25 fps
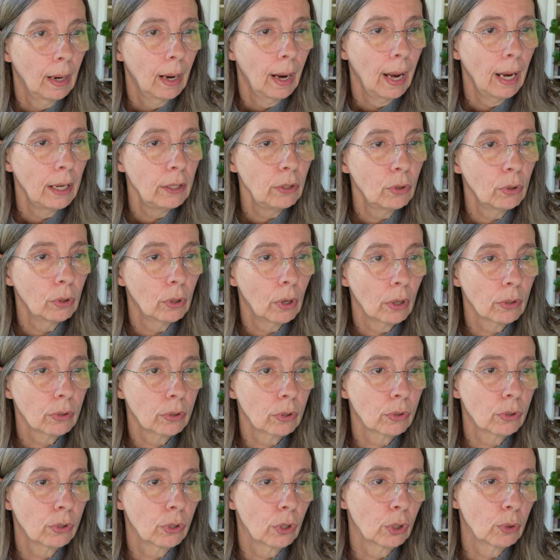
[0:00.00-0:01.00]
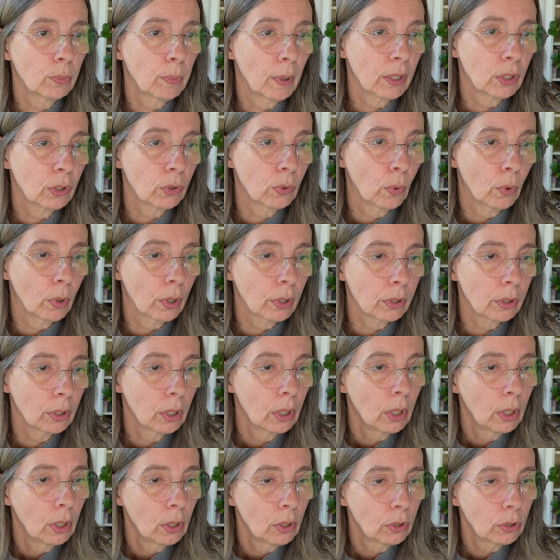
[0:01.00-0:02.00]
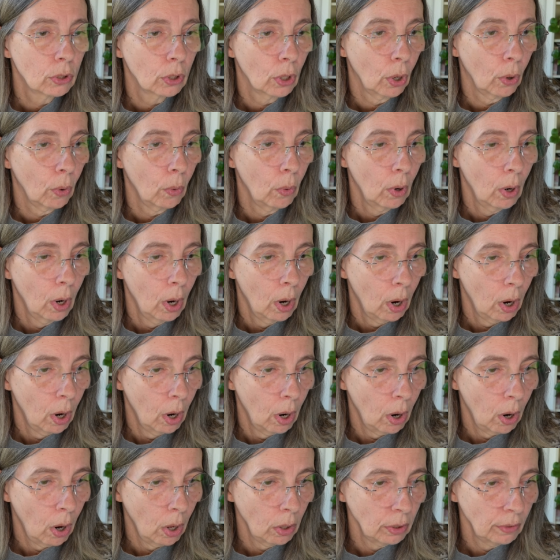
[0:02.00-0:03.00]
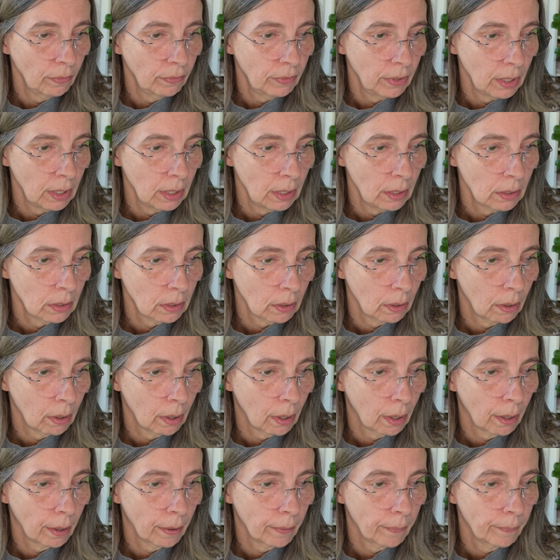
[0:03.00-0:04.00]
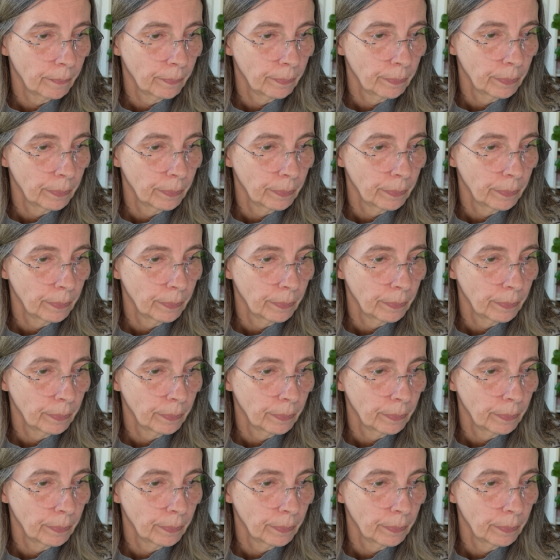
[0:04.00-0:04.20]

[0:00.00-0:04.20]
And you can also search by source. So all of these are